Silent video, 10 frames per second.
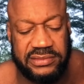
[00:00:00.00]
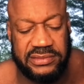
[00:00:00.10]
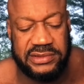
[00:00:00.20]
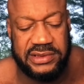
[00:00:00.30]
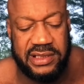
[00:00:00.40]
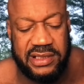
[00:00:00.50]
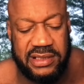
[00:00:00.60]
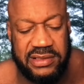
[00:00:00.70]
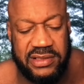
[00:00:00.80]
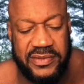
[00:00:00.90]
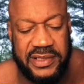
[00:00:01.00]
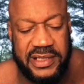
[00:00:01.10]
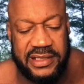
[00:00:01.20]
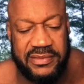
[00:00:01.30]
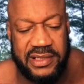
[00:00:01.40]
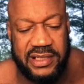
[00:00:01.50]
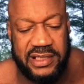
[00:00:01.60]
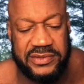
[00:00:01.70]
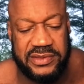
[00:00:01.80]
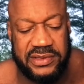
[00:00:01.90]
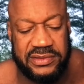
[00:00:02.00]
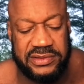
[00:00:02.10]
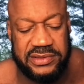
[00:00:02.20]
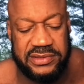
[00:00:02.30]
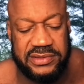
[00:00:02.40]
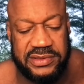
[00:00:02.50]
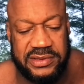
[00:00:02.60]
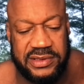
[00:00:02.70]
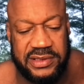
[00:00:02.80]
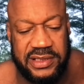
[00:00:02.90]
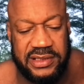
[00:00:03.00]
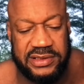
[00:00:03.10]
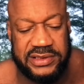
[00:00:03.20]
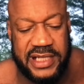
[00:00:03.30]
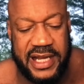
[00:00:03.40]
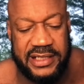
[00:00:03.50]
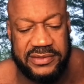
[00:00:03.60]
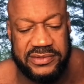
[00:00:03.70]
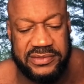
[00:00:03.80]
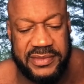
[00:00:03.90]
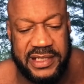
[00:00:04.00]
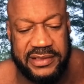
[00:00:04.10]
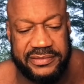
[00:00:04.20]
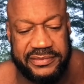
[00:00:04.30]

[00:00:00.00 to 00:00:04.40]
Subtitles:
Which, you know, we them guns, we gonna shoot. He done shot his roommate.